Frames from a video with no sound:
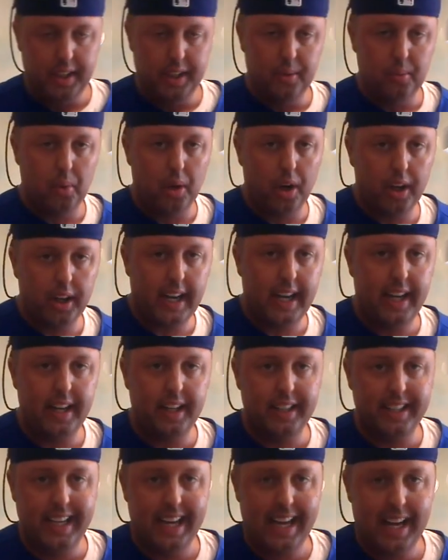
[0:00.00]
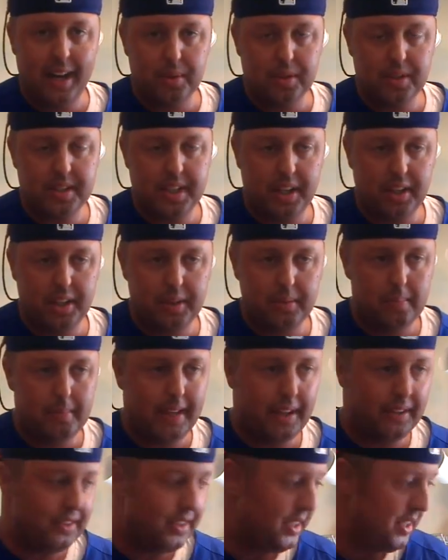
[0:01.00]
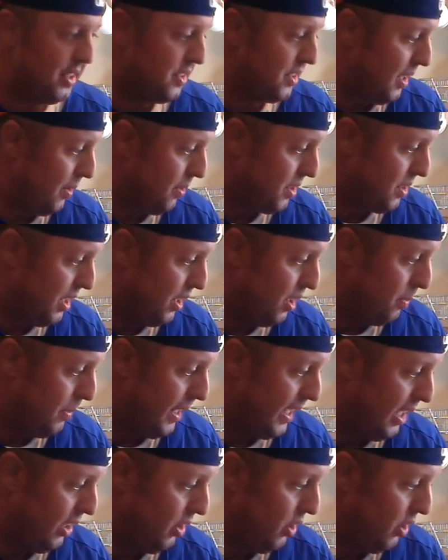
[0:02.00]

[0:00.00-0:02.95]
at work I had a guy, I was telling him about this, and I was telling him about how